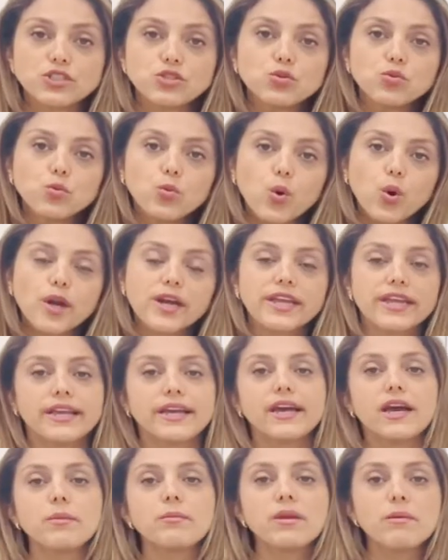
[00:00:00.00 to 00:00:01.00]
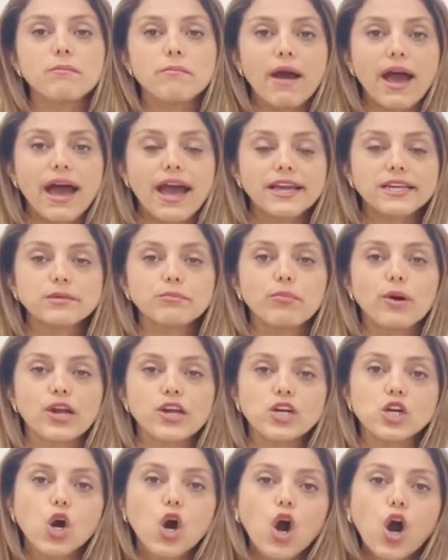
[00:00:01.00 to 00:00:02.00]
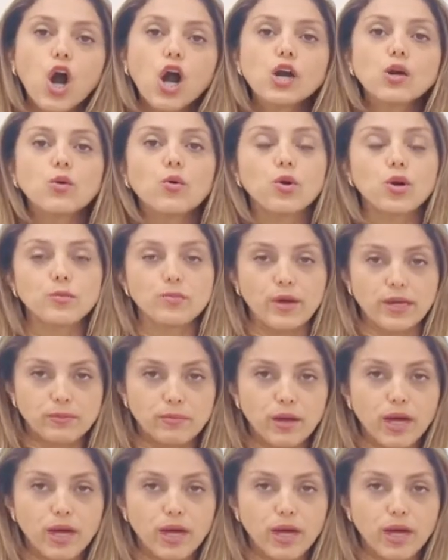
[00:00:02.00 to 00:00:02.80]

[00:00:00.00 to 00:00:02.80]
to work and coming back by car or by